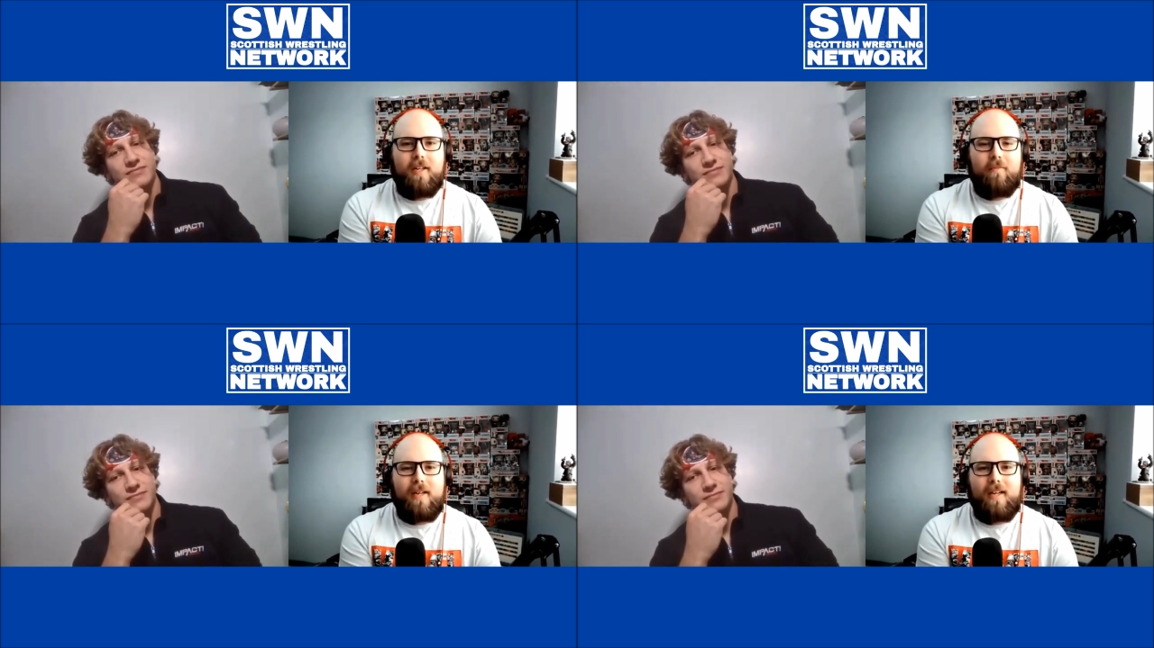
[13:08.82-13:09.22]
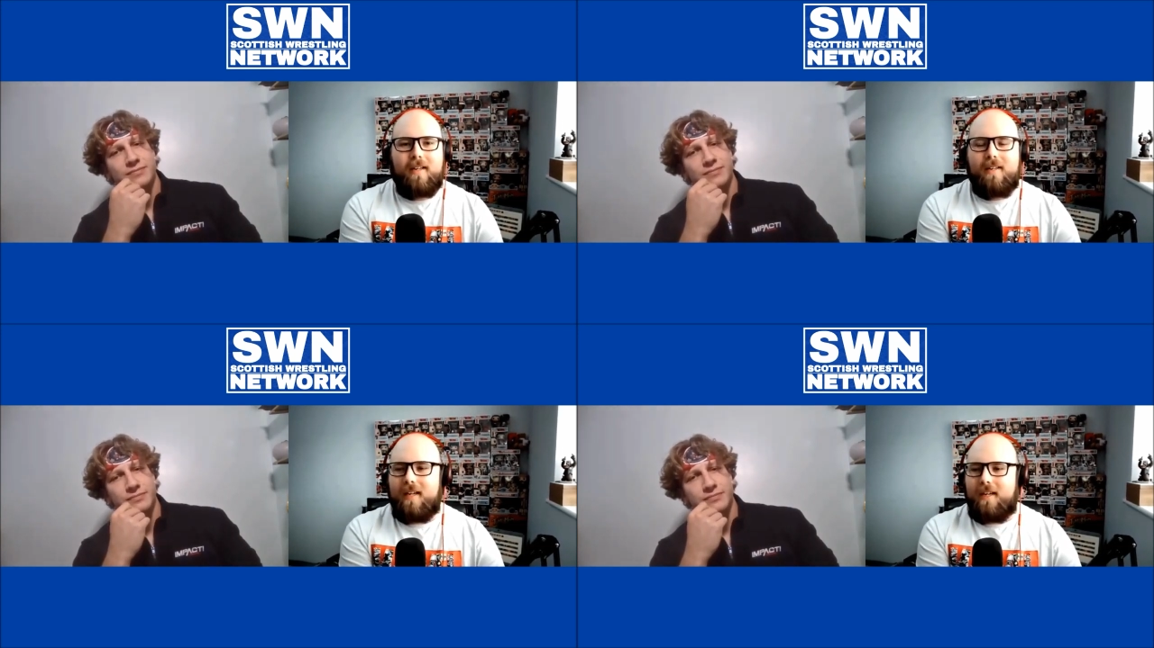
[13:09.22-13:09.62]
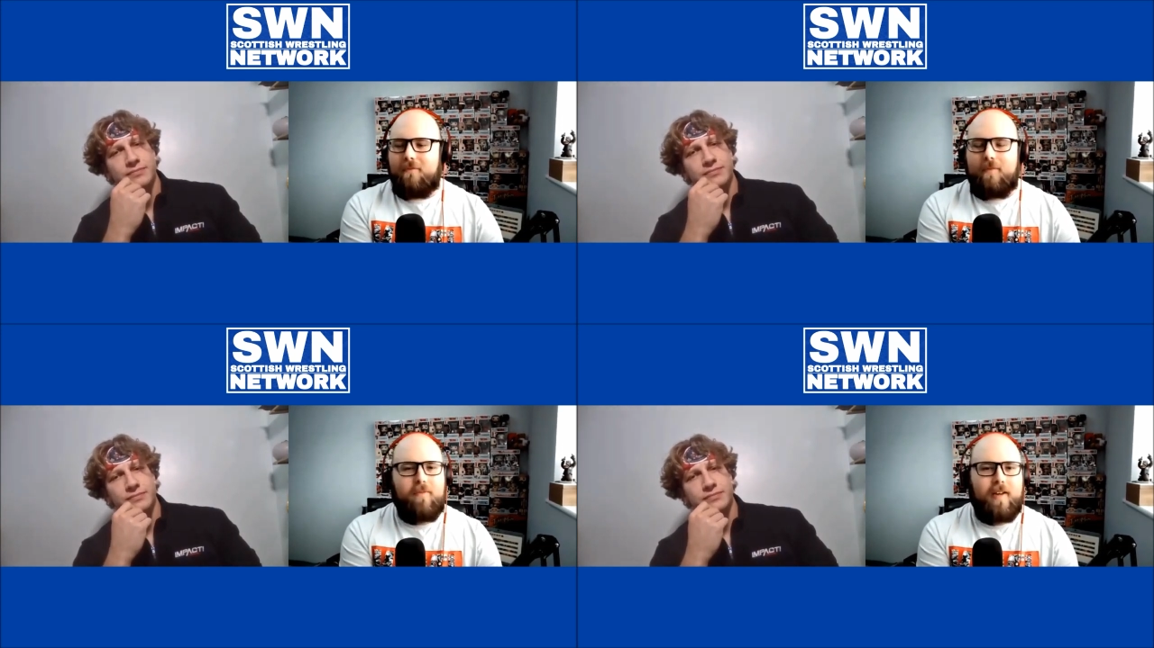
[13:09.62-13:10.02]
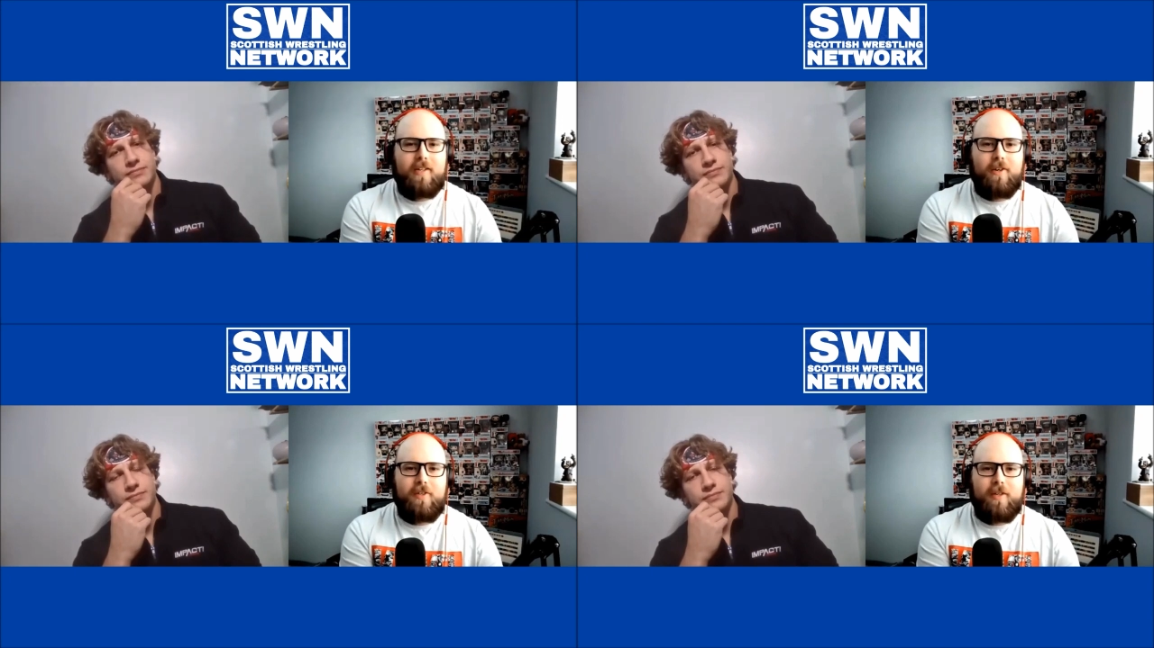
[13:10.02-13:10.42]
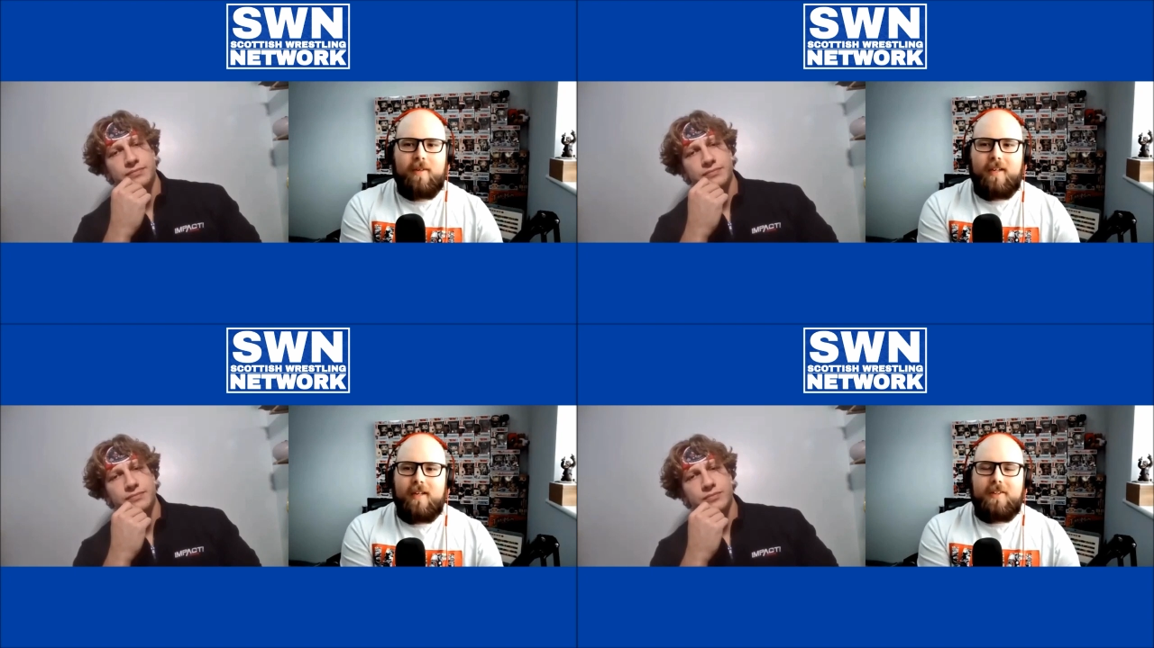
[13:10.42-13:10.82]
Speaker 1: going to be, and uh, you've based off some
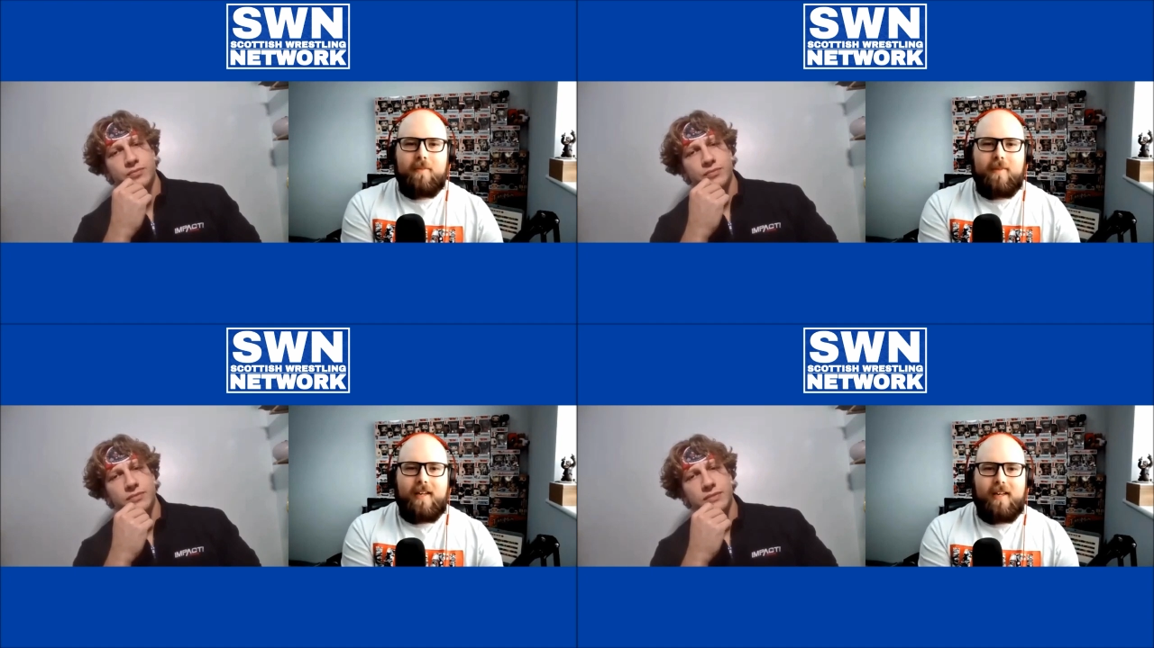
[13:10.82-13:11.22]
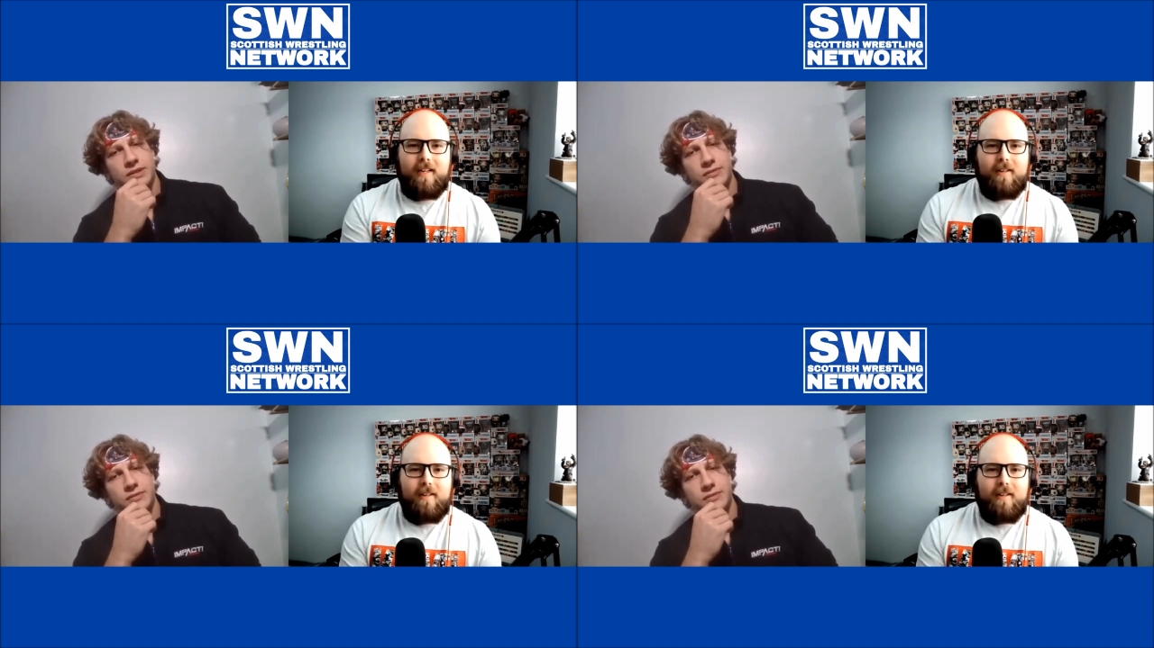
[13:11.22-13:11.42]
some uh,